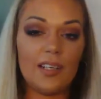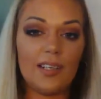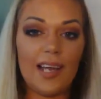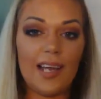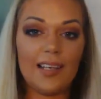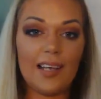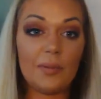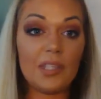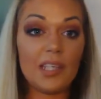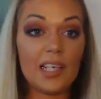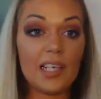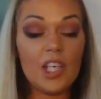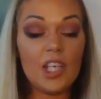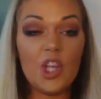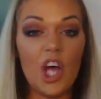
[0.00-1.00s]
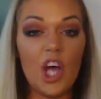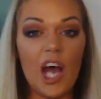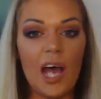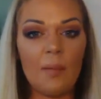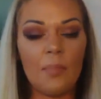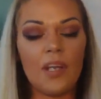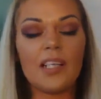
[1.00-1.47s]
That I mean, that's a
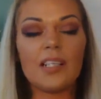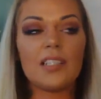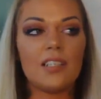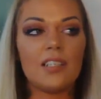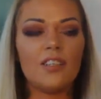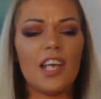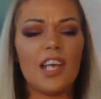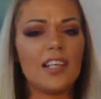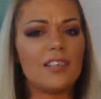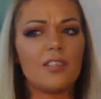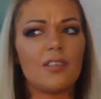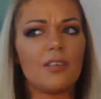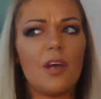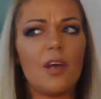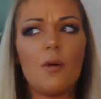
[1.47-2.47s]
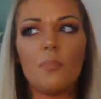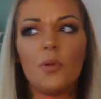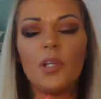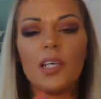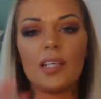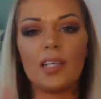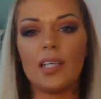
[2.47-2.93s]
lot, but it's it's
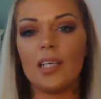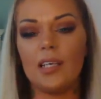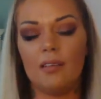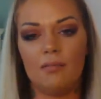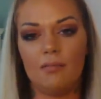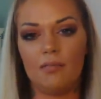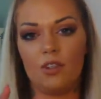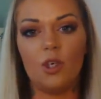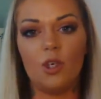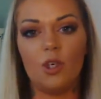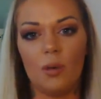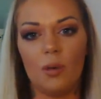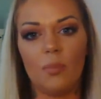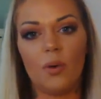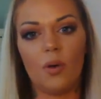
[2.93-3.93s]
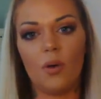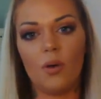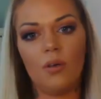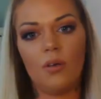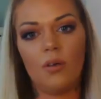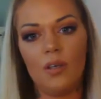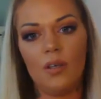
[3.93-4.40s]
completely doable.